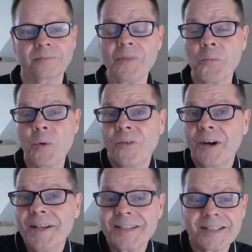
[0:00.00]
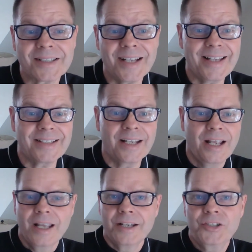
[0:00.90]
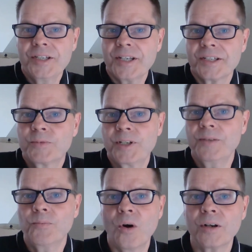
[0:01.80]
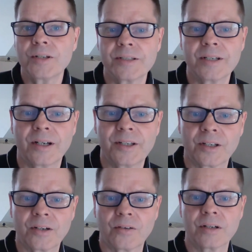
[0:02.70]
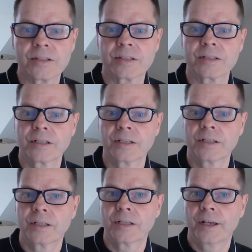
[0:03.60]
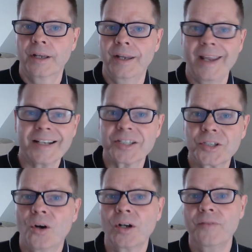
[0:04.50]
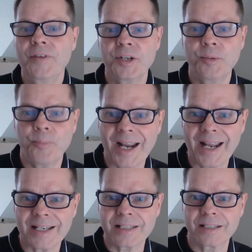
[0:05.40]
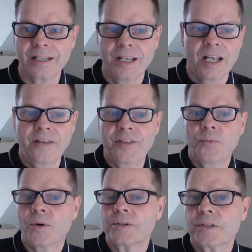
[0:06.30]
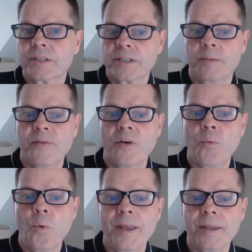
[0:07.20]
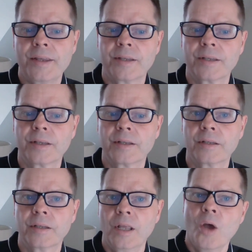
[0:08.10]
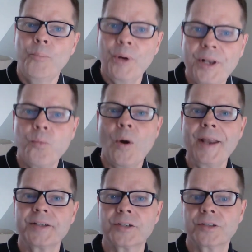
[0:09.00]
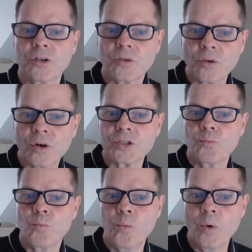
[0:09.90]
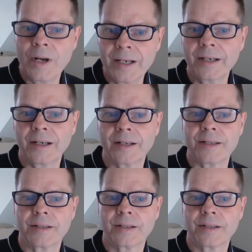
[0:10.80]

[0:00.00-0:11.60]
One writer said Jesus didn't want to die on the cross. He asked God if he could pass, if there wasn't some other way. But he went to the cross willingly